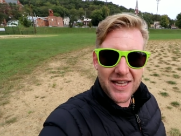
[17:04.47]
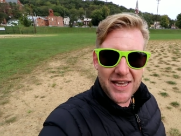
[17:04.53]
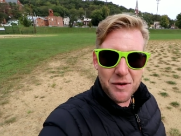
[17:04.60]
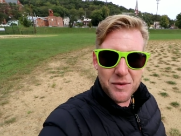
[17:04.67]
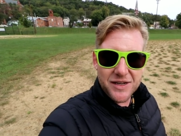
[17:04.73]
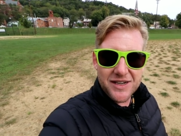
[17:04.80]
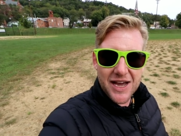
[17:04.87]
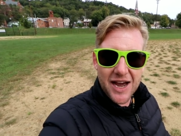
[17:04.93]
he
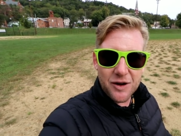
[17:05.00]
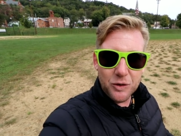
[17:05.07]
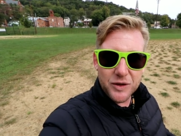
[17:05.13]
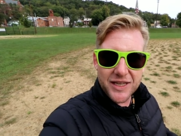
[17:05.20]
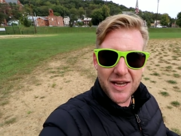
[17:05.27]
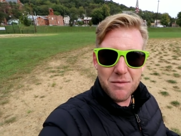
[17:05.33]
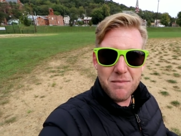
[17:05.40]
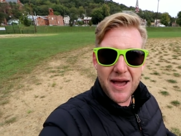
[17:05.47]
would not
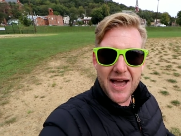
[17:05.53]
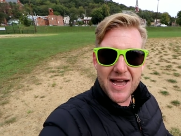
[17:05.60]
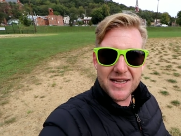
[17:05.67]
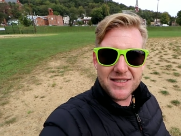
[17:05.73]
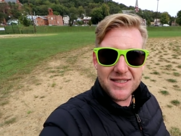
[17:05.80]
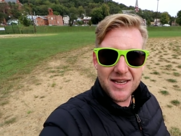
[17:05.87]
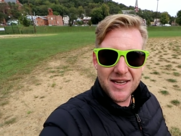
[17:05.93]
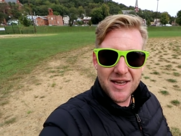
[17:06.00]
only
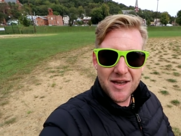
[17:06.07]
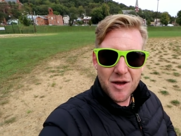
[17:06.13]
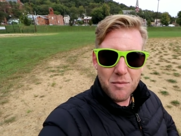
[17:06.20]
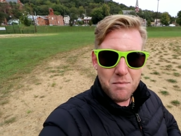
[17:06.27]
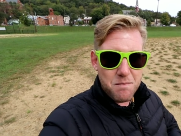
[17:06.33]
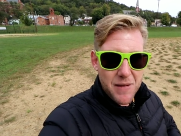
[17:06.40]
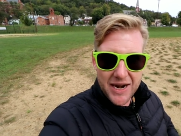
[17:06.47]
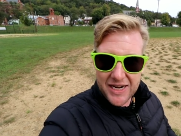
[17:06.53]
amass
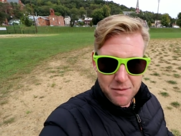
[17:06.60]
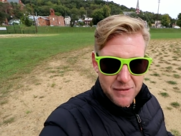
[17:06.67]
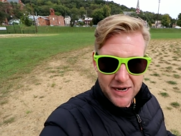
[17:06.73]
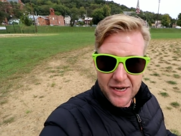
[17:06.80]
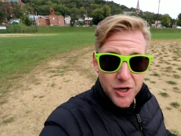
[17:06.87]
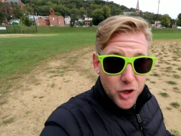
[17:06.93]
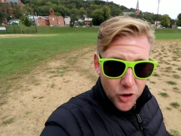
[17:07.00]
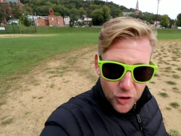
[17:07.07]
many,
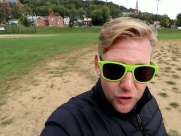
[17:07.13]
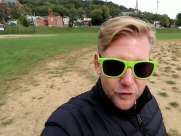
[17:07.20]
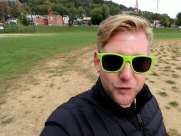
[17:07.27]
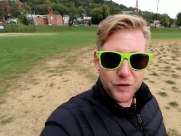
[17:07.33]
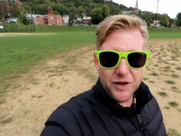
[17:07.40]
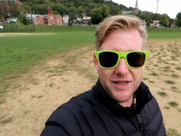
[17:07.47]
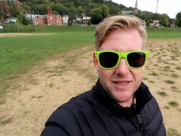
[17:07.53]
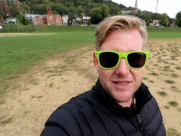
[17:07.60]
many
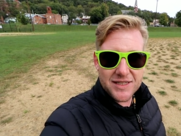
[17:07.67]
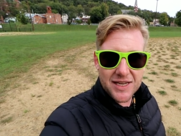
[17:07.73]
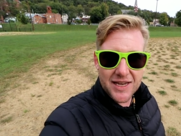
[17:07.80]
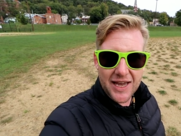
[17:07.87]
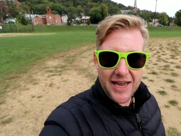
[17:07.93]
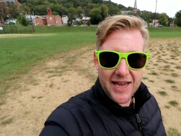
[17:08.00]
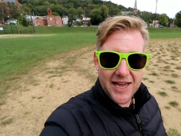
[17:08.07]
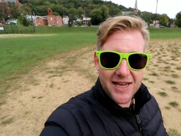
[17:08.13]
girlfriends,
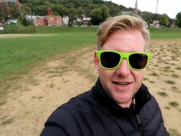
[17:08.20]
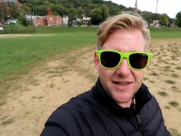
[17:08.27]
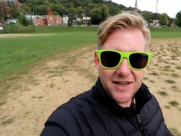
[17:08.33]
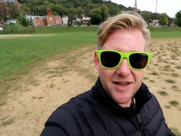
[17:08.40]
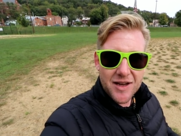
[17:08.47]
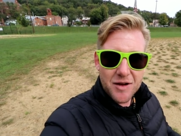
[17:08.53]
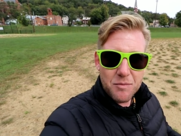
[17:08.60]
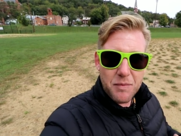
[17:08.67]
and
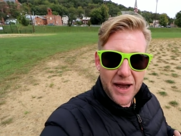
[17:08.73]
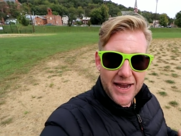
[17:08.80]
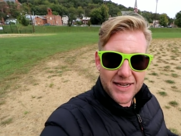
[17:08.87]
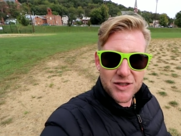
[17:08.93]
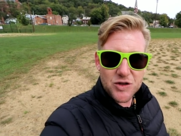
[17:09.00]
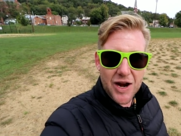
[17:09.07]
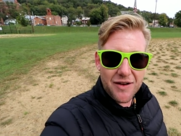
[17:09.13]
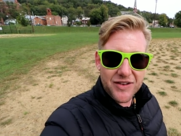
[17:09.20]
by
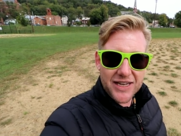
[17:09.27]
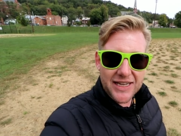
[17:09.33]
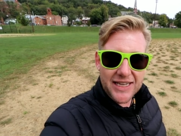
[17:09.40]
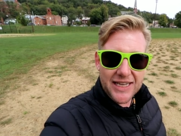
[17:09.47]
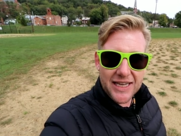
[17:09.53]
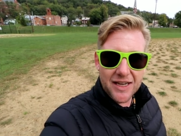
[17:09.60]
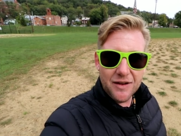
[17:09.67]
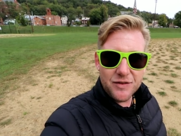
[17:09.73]

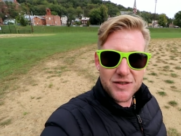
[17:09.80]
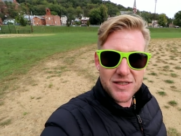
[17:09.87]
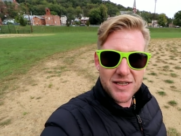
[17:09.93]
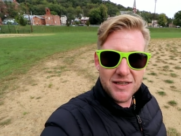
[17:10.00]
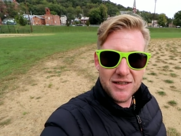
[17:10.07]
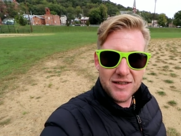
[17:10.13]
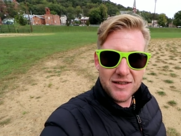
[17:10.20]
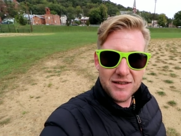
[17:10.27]
extravagant
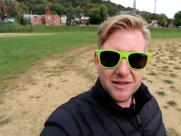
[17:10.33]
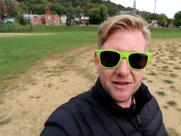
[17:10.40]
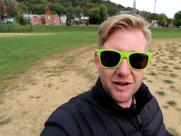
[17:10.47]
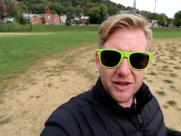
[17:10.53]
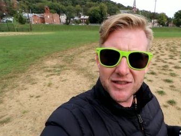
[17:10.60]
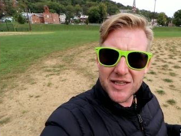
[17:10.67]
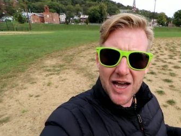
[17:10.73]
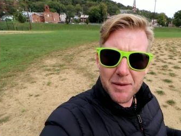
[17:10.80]
gifts,
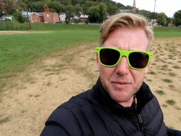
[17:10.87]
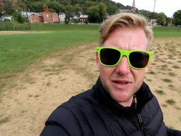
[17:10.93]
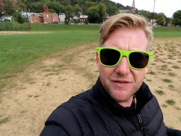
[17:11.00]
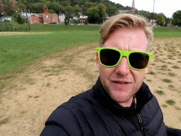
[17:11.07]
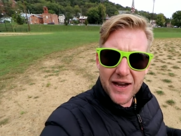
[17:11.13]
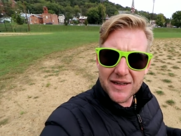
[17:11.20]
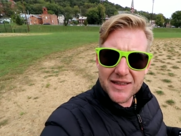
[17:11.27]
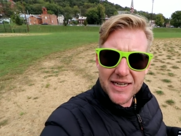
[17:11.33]
on top of the
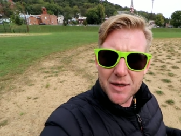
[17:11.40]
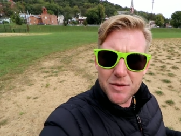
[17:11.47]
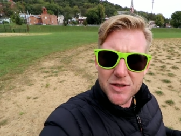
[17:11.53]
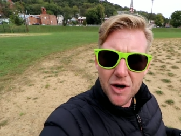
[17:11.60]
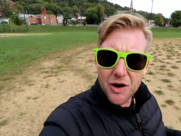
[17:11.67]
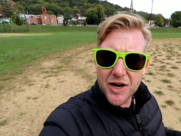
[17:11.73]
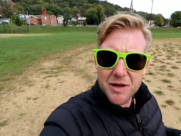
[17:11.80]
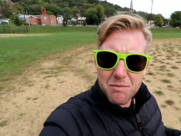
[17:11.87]
fact that he
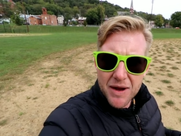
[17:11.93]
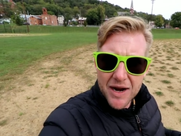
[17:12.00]
was already